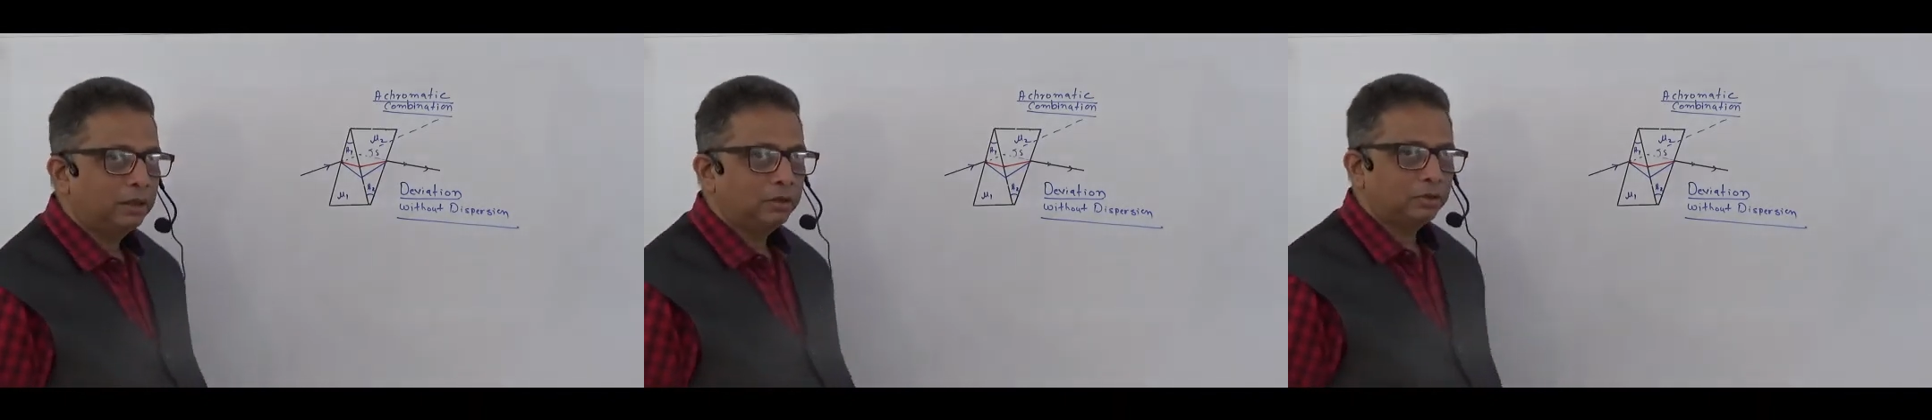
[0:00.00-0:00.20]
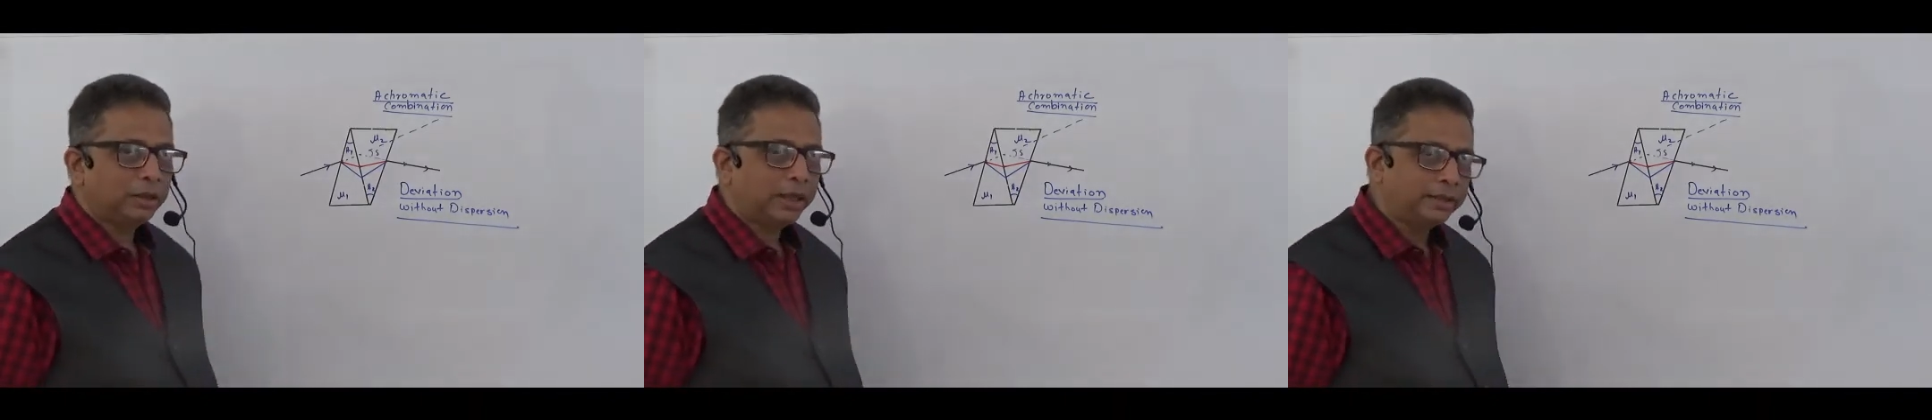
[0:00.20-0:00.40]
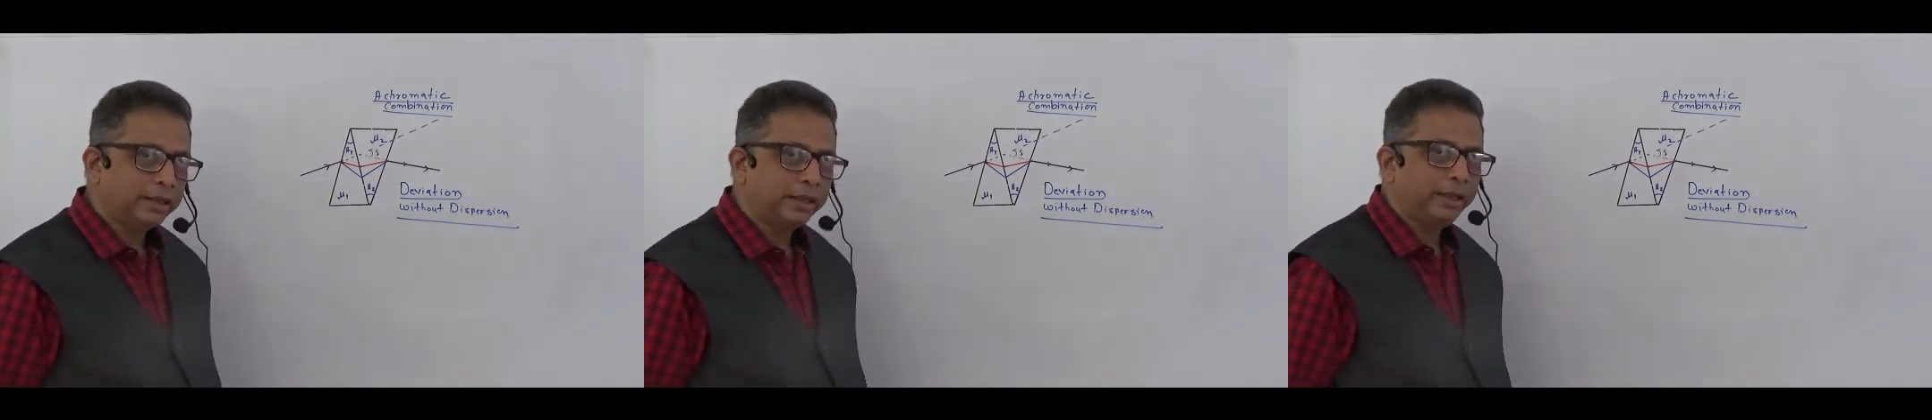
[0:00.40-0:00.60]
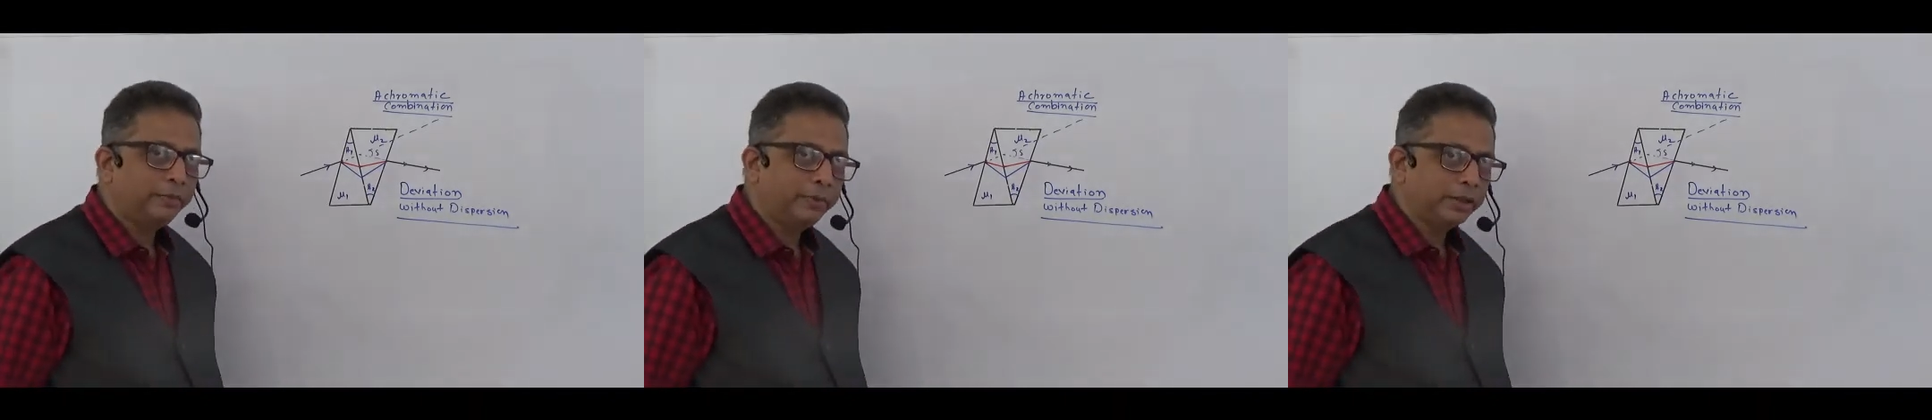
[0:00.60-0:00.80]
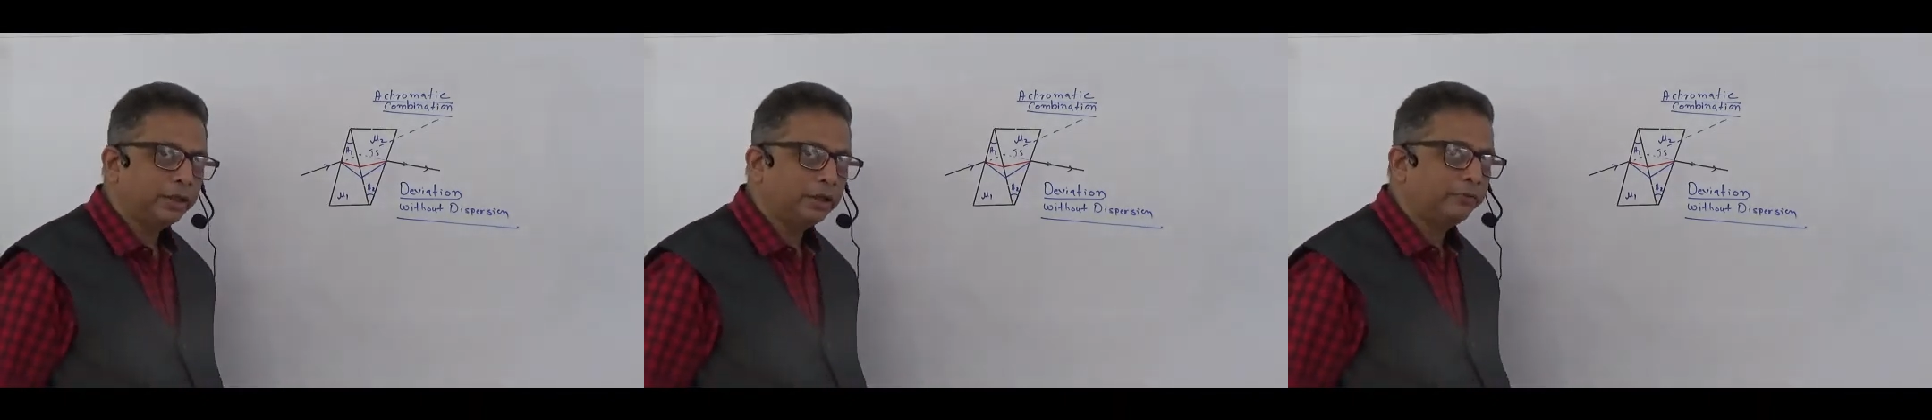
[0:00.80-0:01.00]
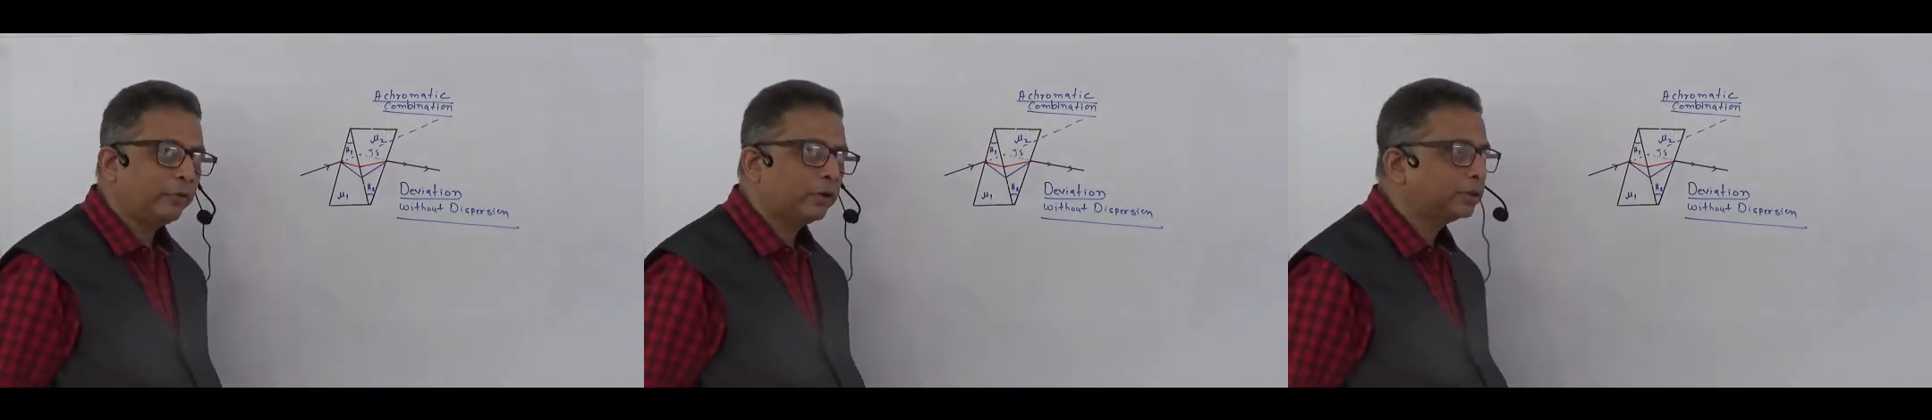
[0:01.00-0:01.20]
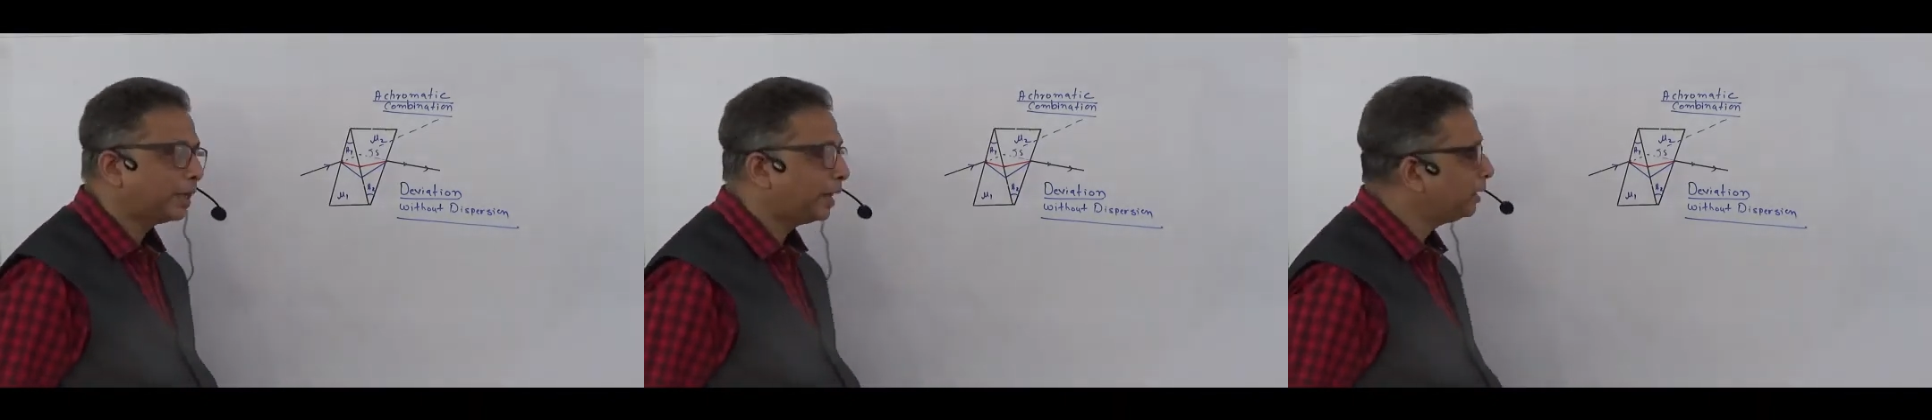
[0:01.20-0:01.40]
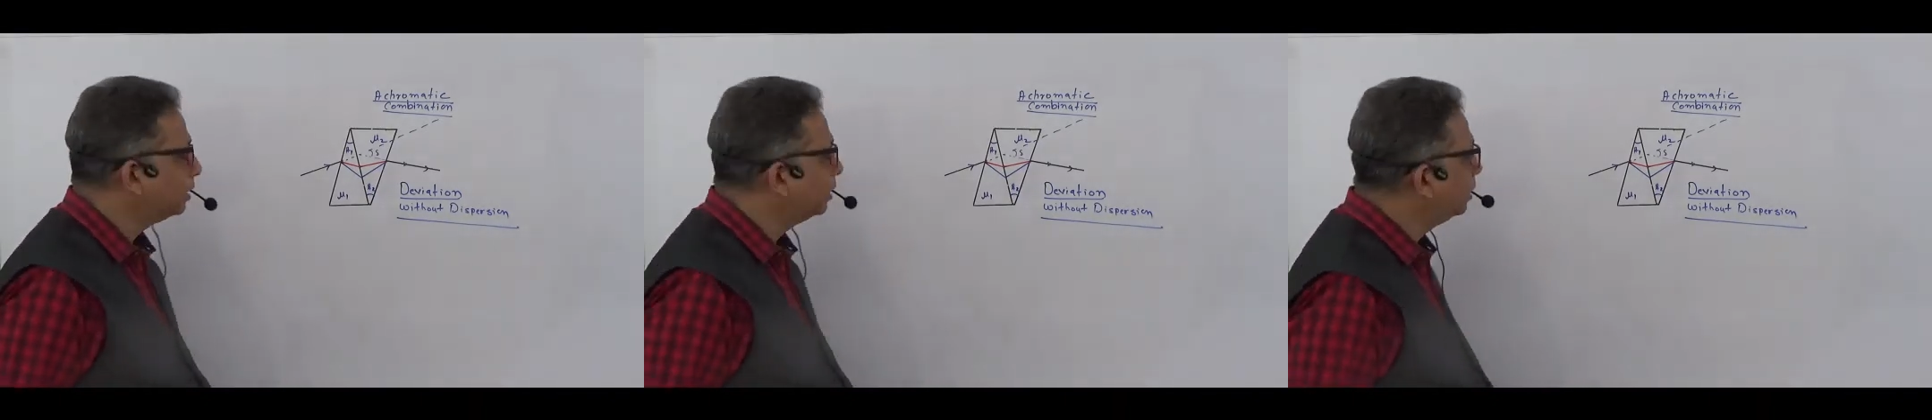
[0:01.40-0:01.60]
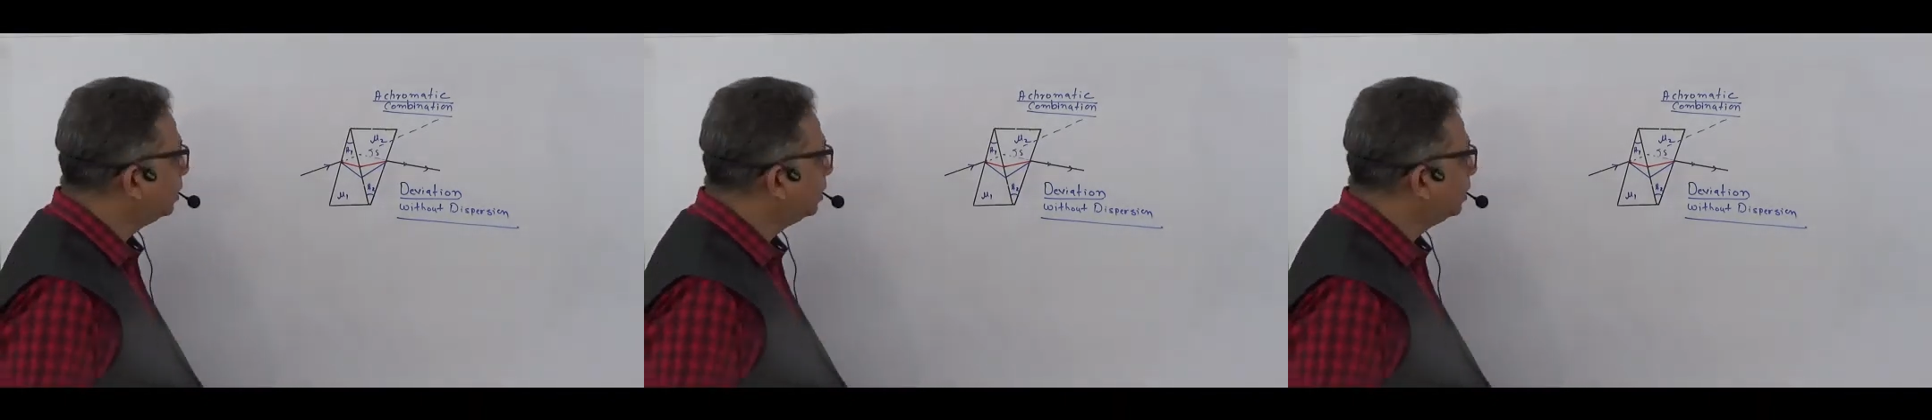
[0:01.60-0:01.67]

So there is an equation for that.